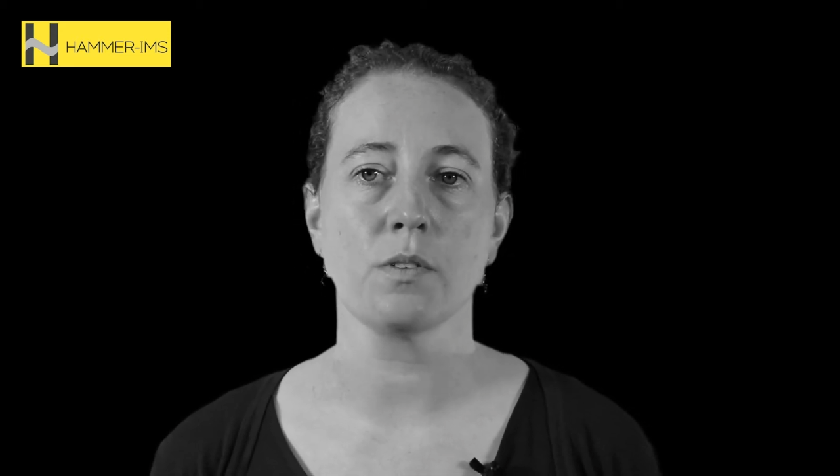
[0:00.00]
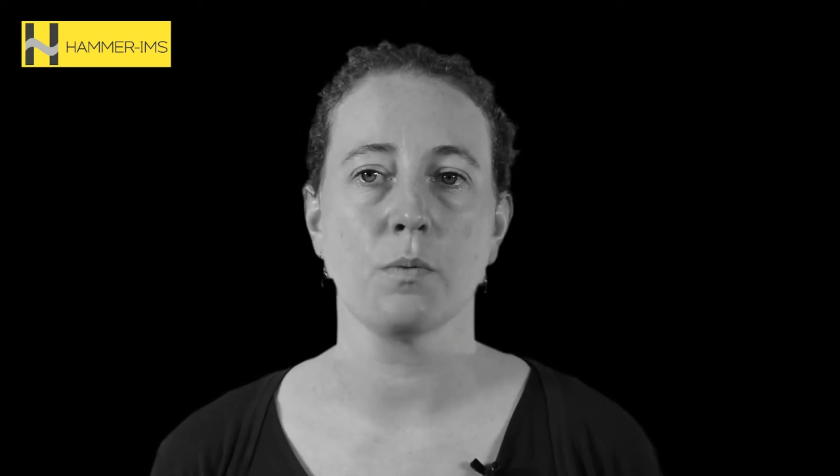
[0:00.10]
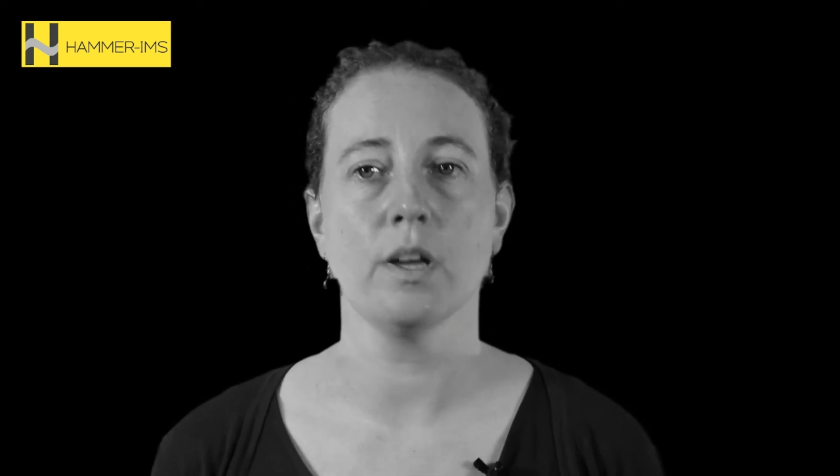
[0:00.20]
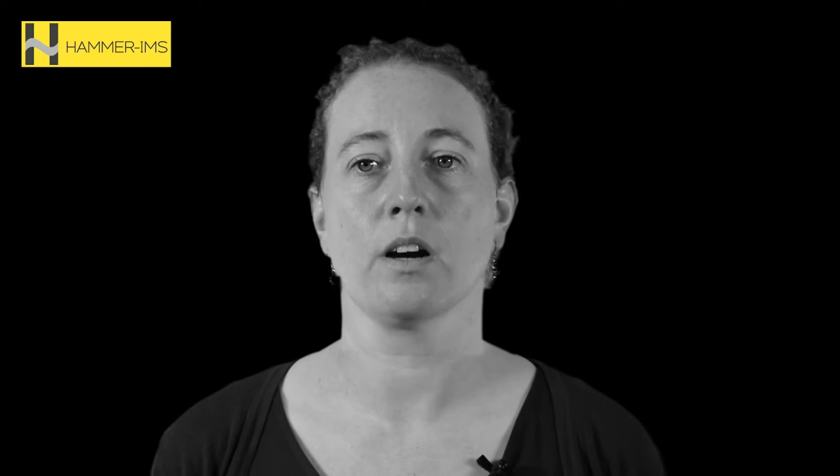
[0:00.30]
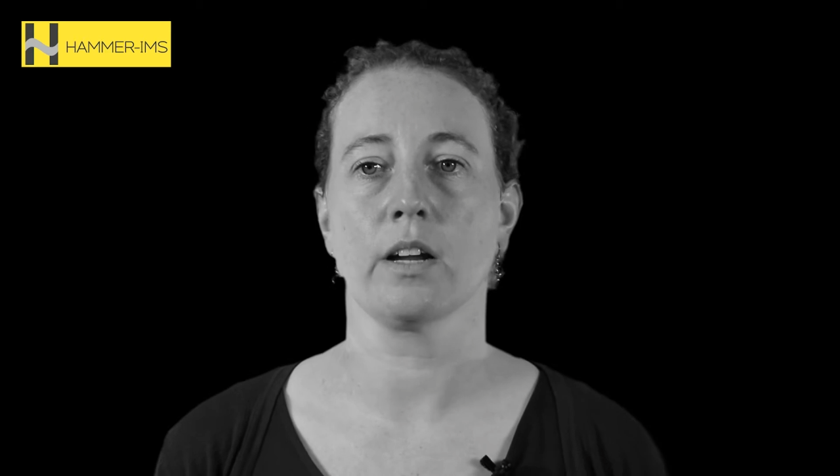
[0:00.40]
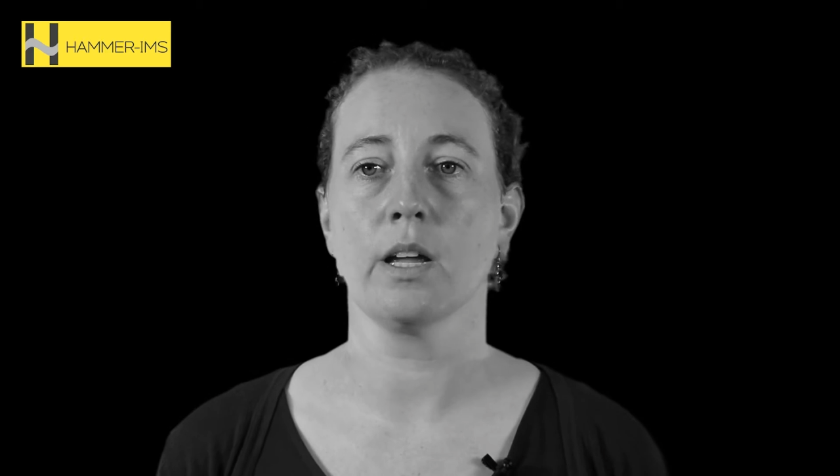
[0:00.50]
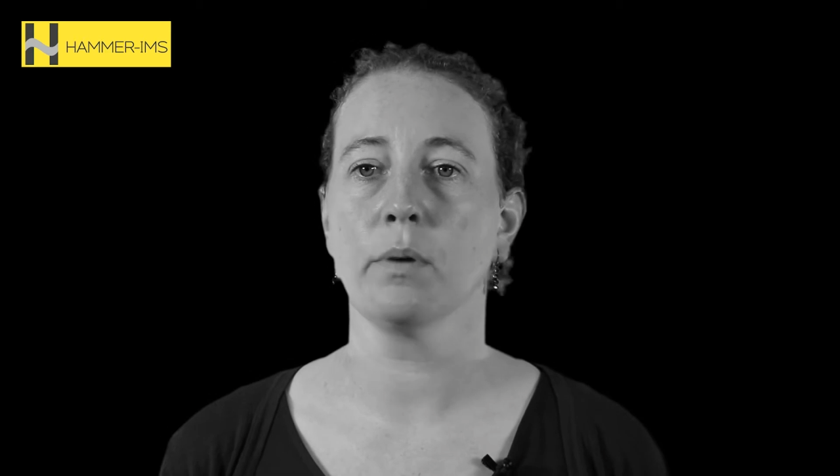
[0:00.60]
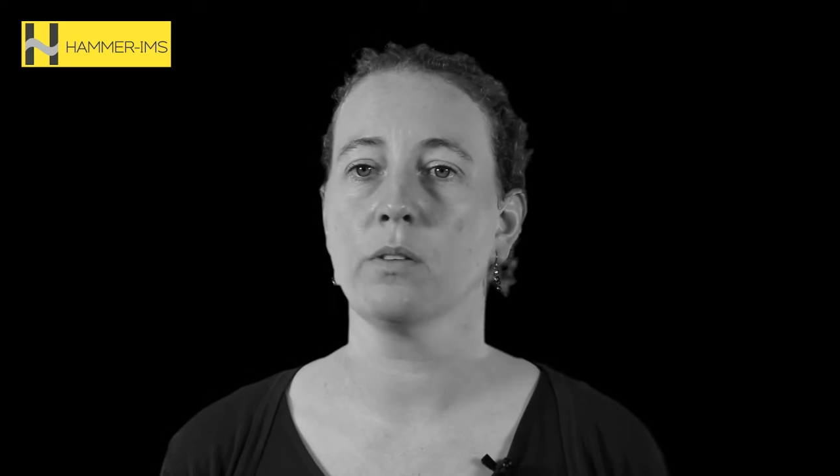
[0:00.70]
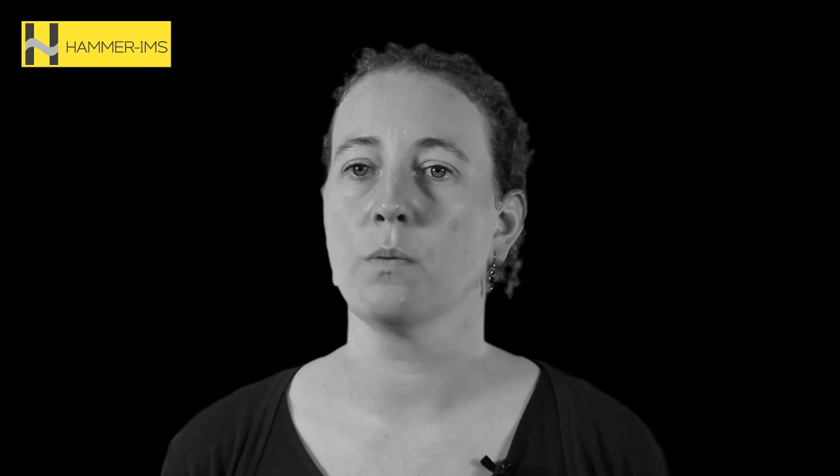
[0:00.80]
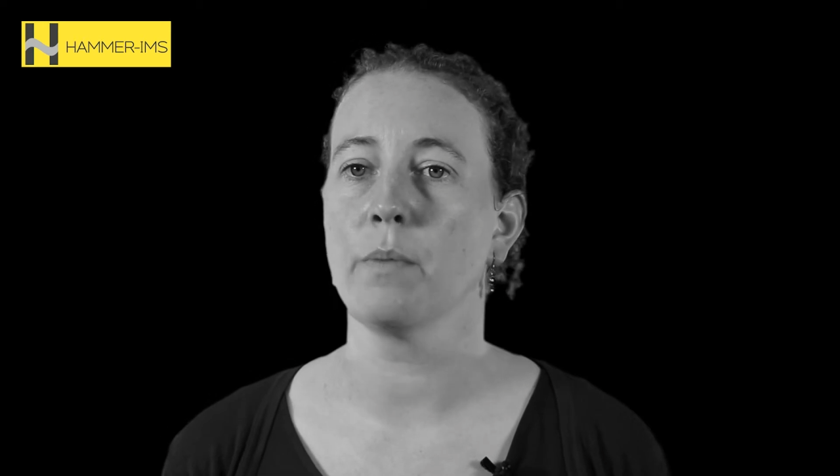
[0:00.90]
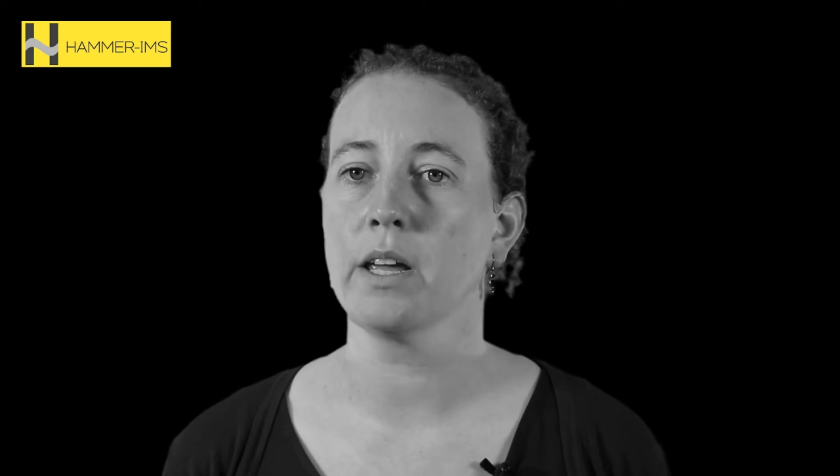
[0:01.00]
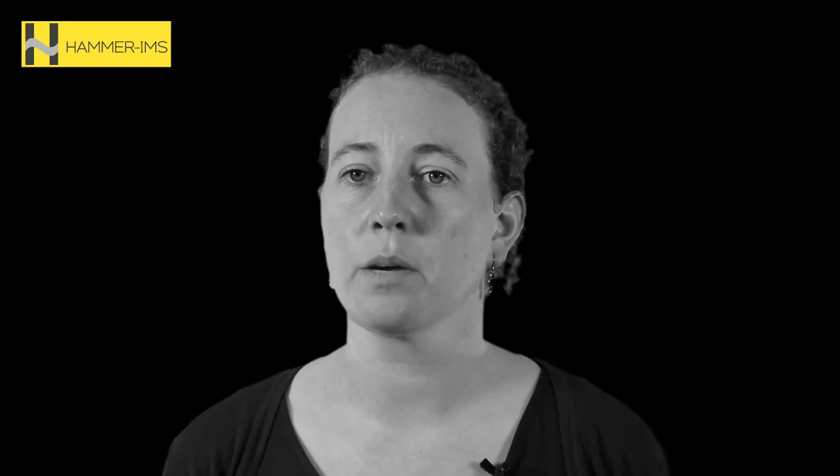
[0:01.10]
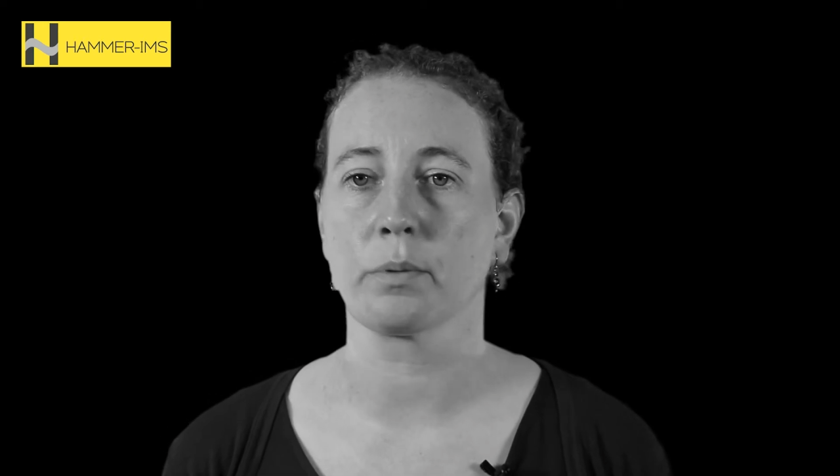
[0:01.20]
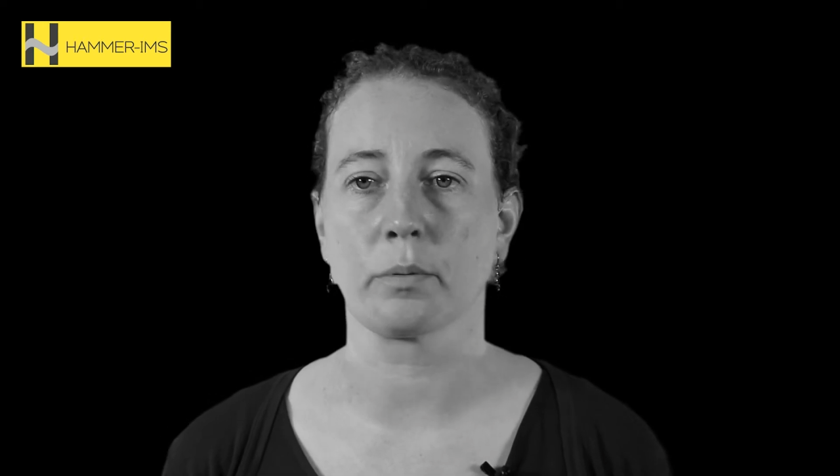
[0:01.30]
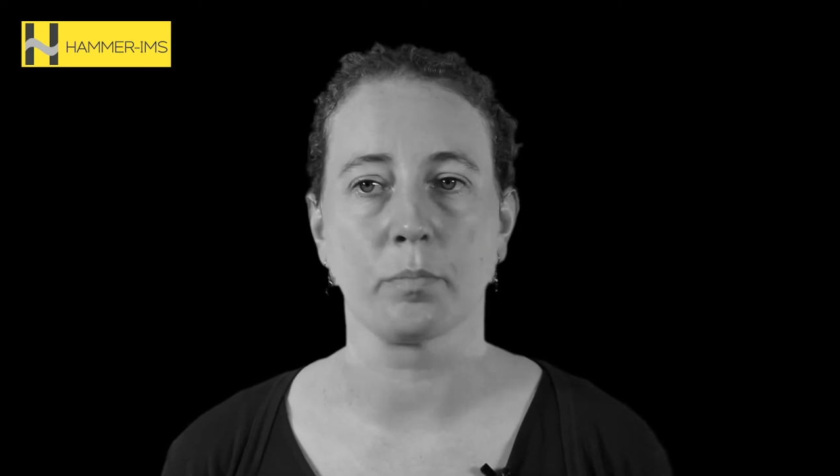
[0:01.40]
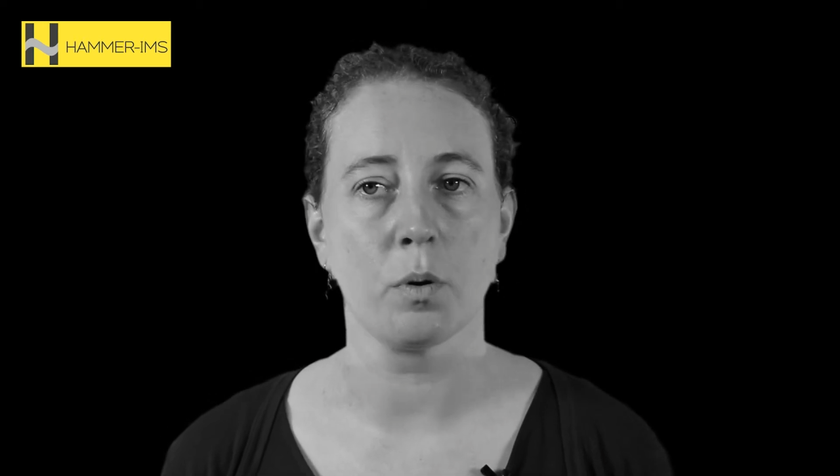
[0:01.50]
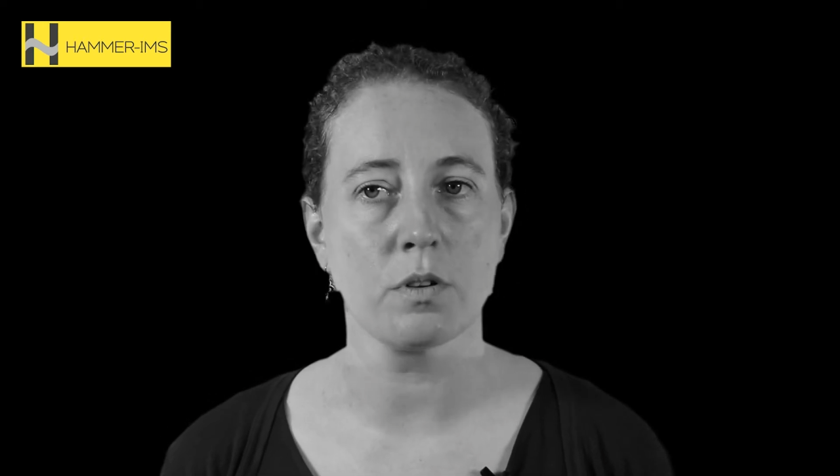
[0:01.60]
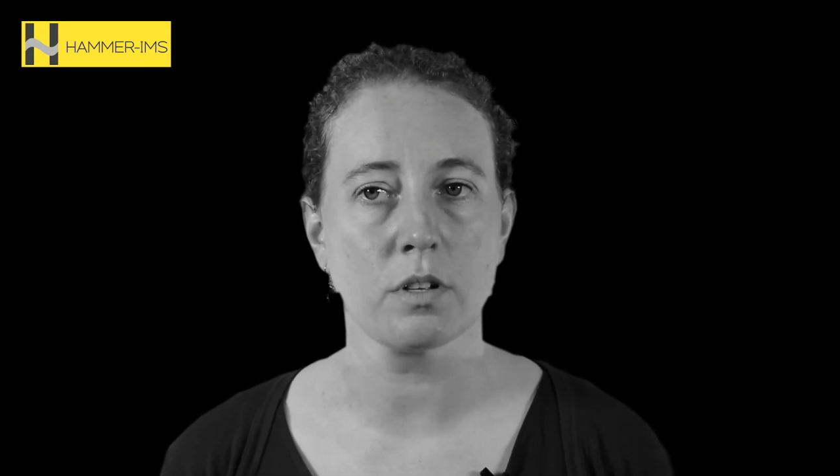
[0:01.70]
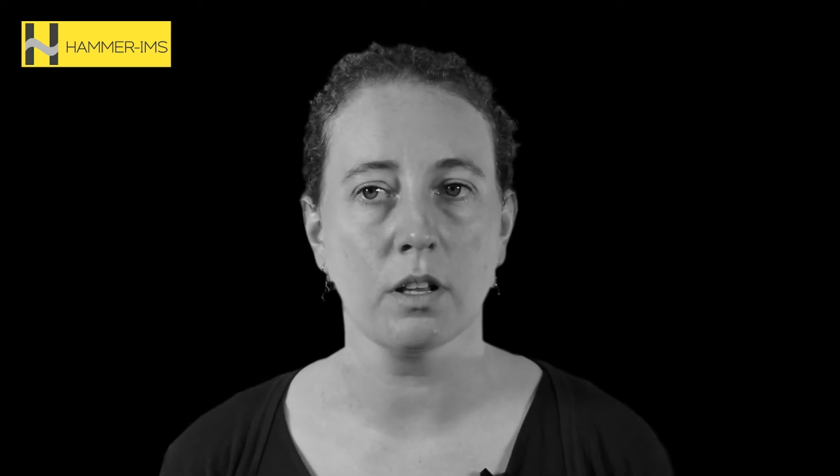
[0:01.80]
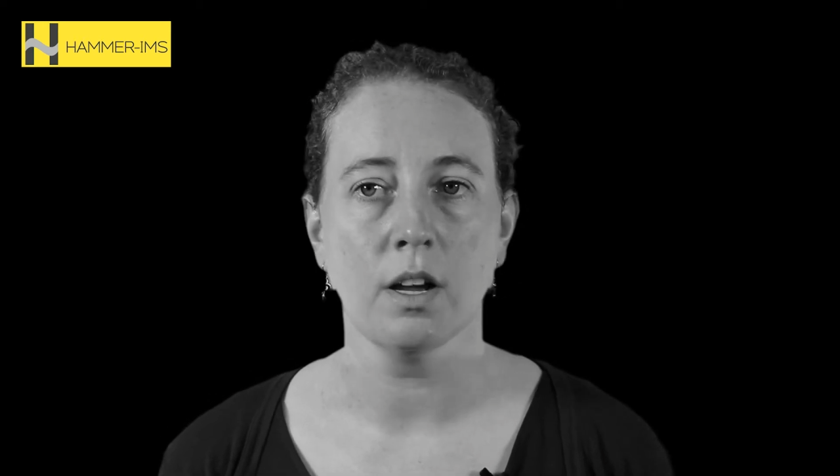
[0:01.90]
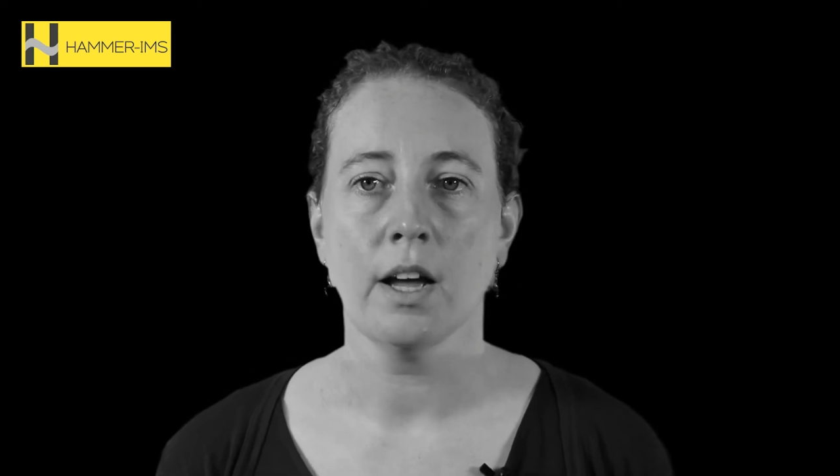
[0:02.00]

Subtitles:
we are able to make a proposal